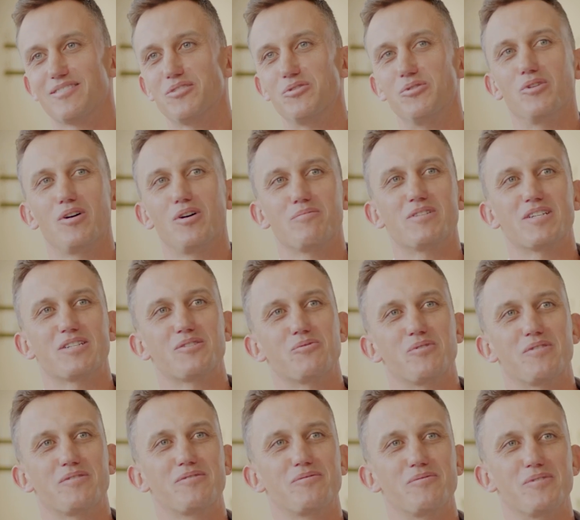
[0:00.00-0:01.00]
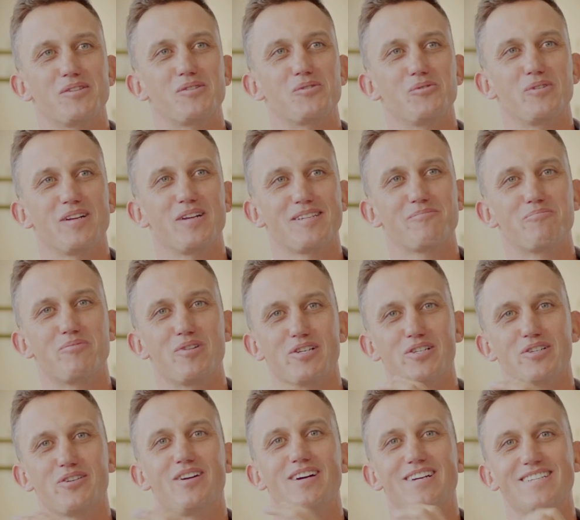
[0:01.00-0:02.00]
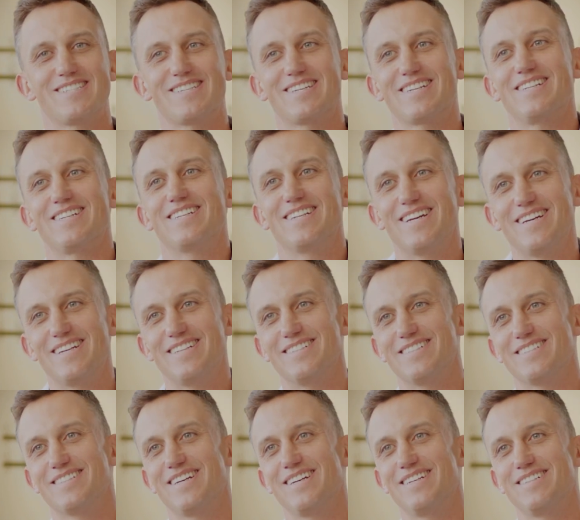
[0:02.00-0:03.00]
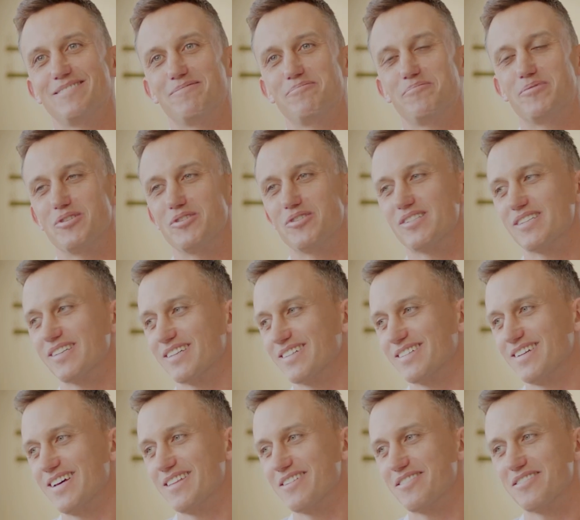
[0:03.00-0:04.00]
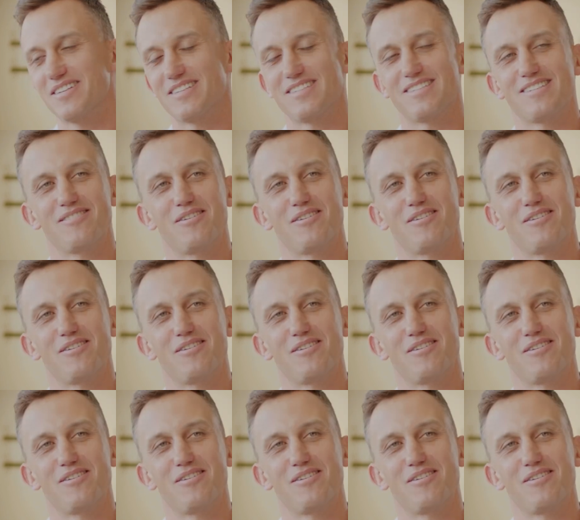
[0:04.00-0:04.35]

cool objects with, with sawdust, pressurizing and, and, and, loosing and other things that